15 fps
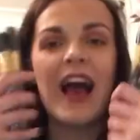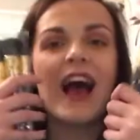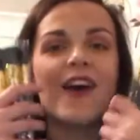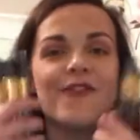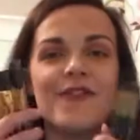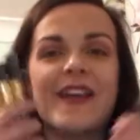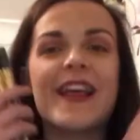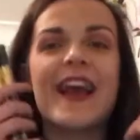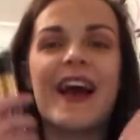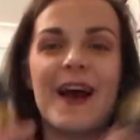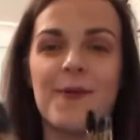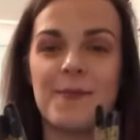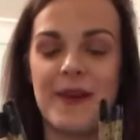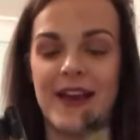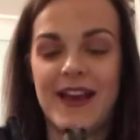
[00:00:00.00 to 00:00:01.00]
I'm very
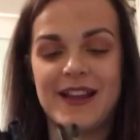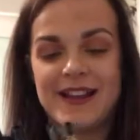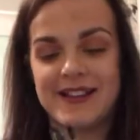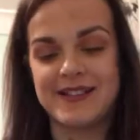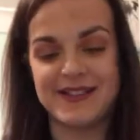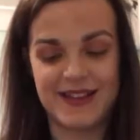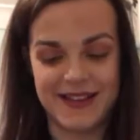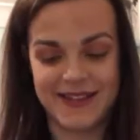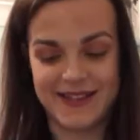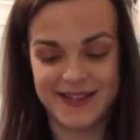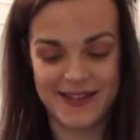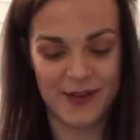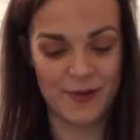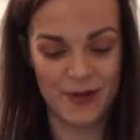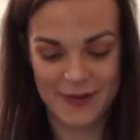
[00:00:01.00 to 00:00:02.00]
happy and
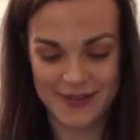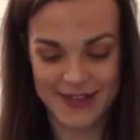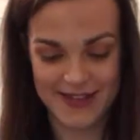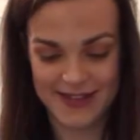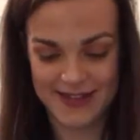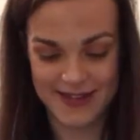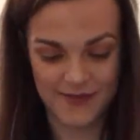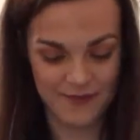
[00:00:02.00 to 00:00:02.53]
excited about these